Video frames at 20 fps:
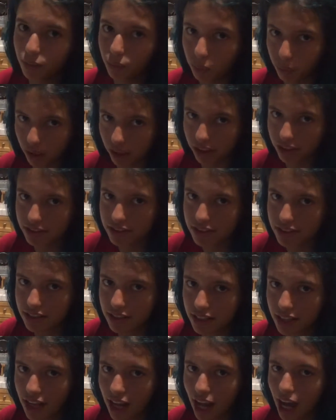worked.
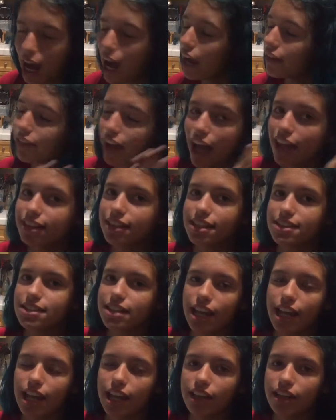I've had
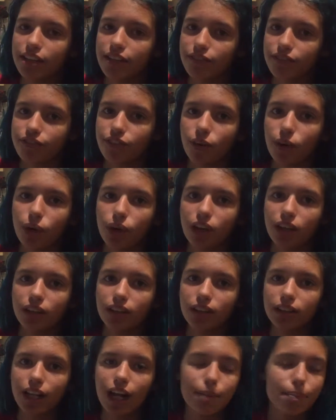this in
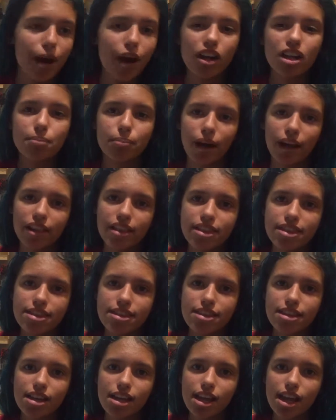for about a
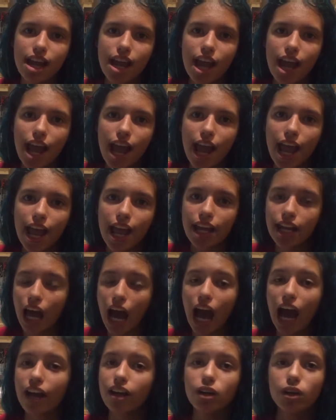month and
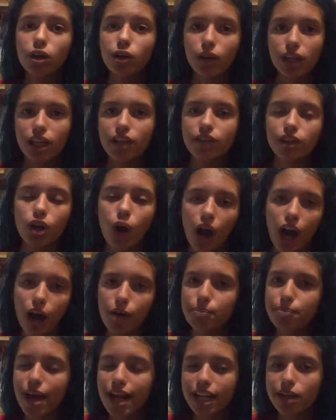I don't even know
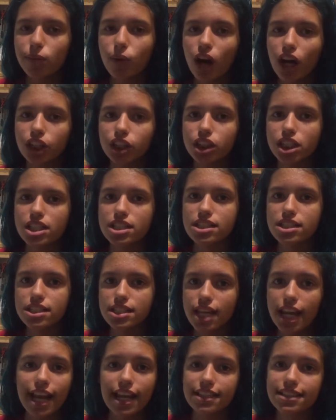how many
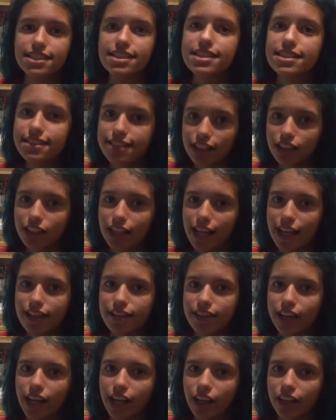washes, it's still
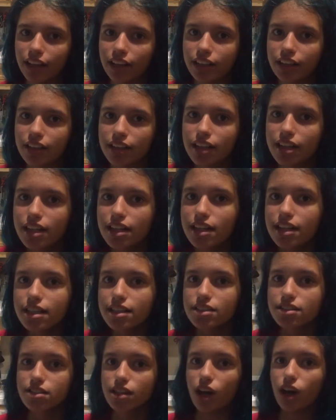in there.
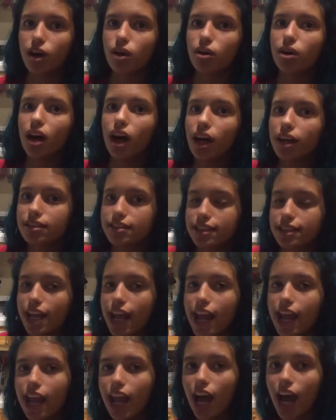So
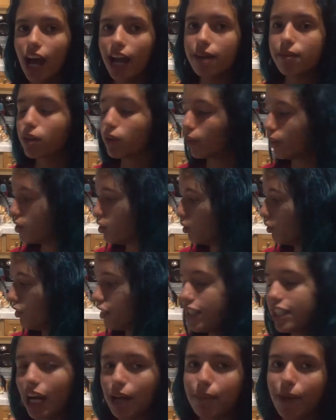today I'm going to
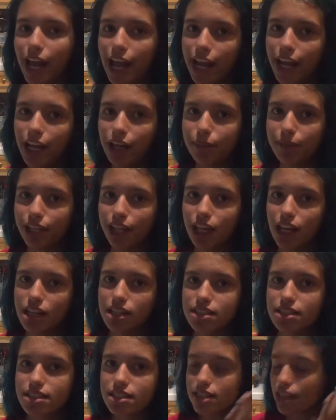re-dye my hair
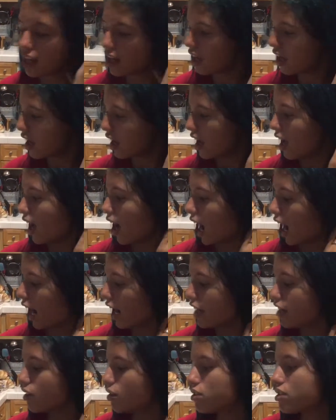because
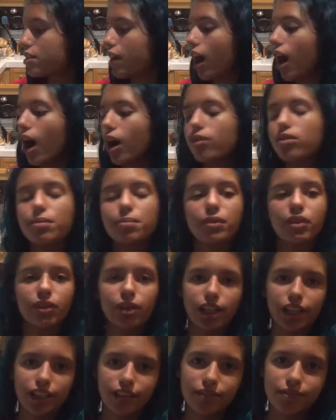I used the
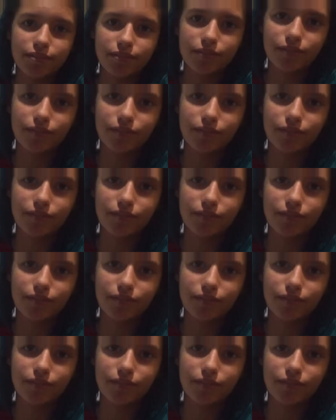aquamarine